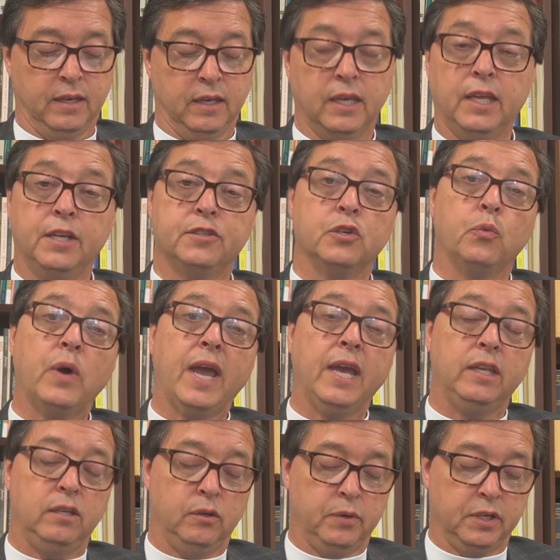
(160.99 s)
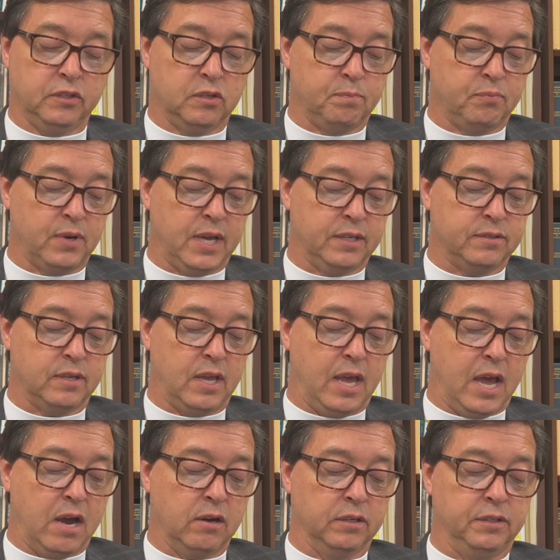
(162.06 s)
It is a way to express
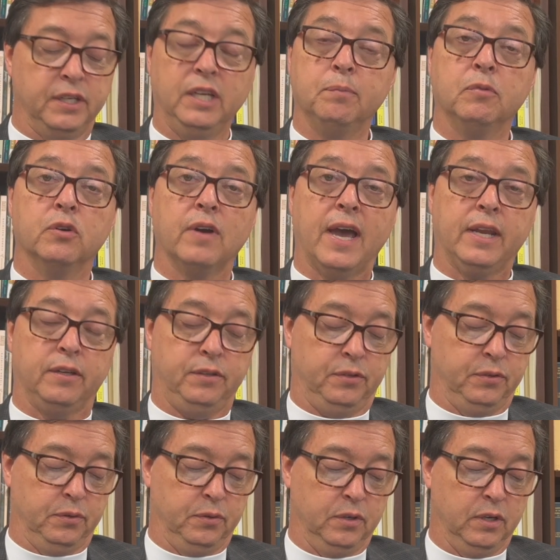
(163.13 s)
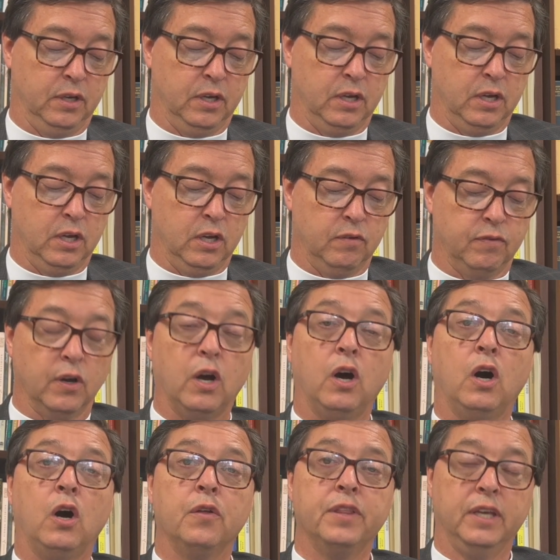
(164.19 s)
our deep gratitude for
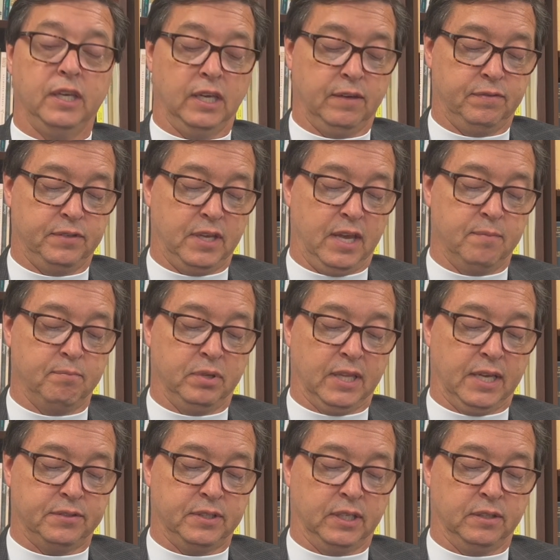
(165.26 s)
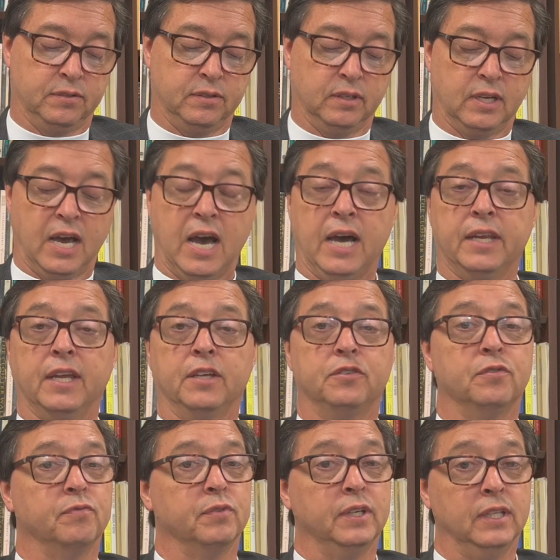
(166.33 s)
all the gifts and blessings God has
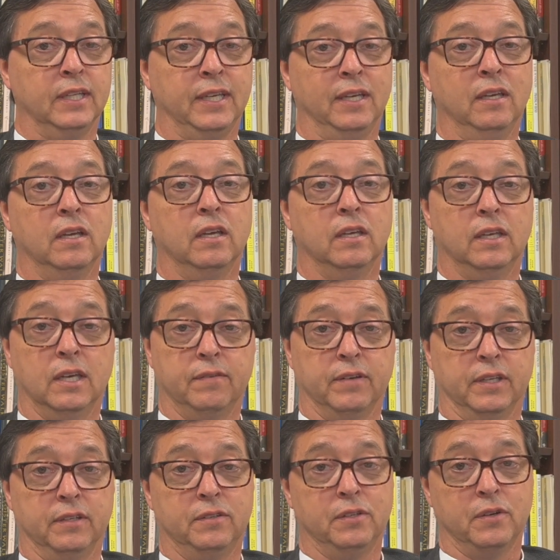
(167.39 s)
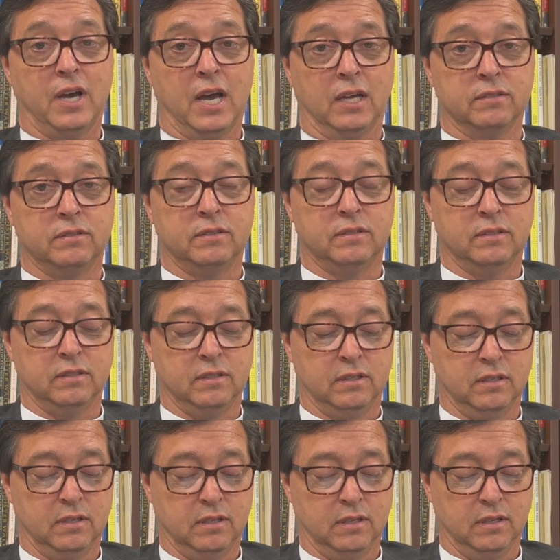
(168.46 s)
freely given to us.
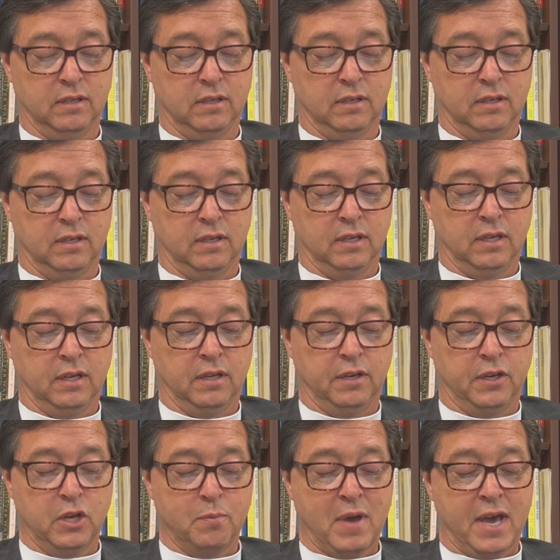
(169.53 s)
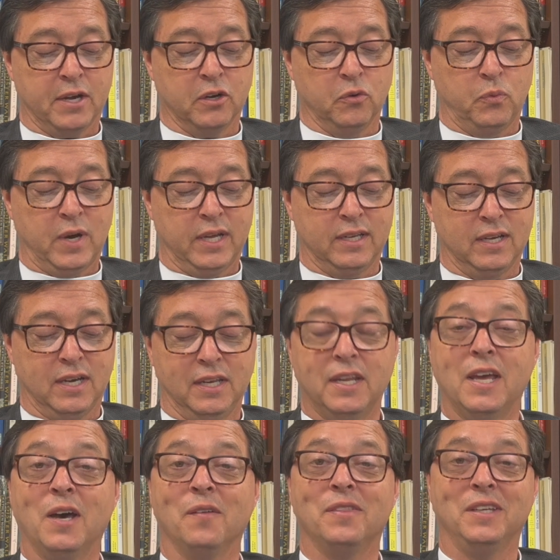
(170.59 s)
No matter what
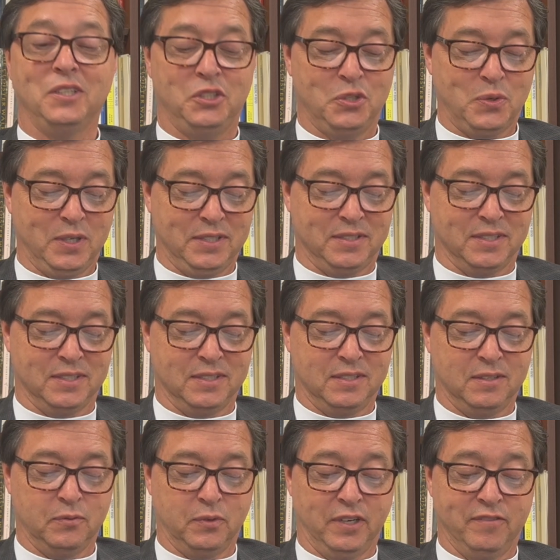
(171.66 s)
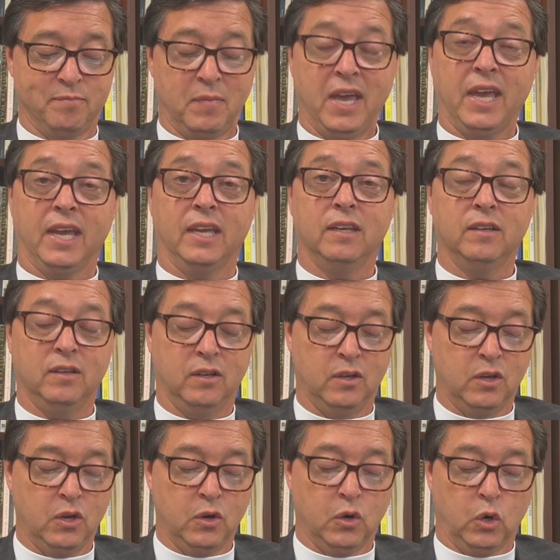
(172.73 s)
unhealthy choices we've made
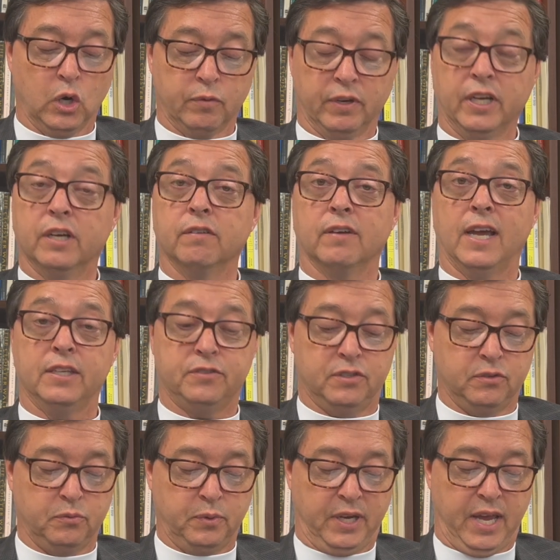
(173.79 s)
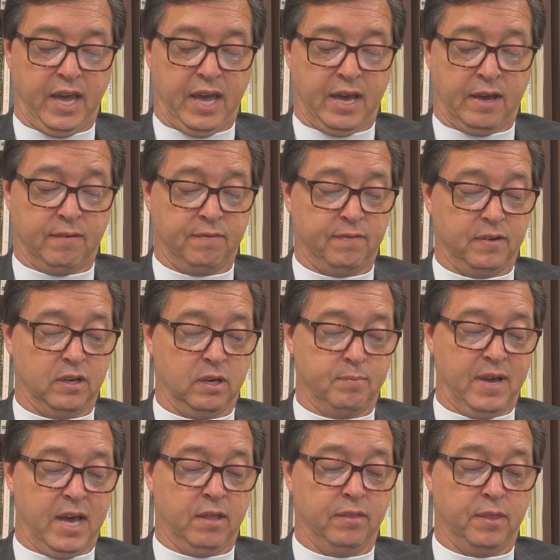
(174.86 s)
or regrets we have
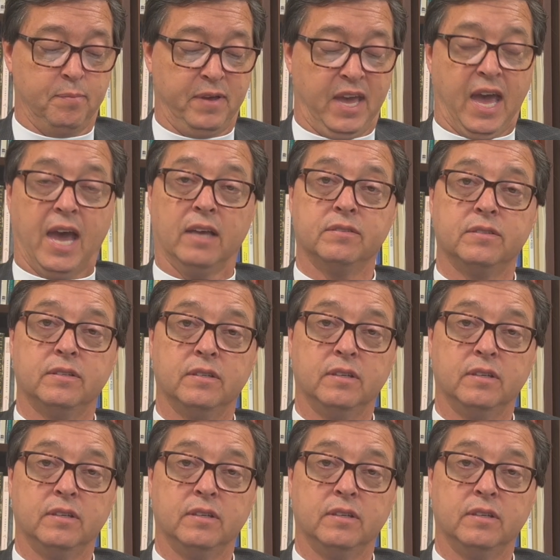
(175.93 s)
about the past,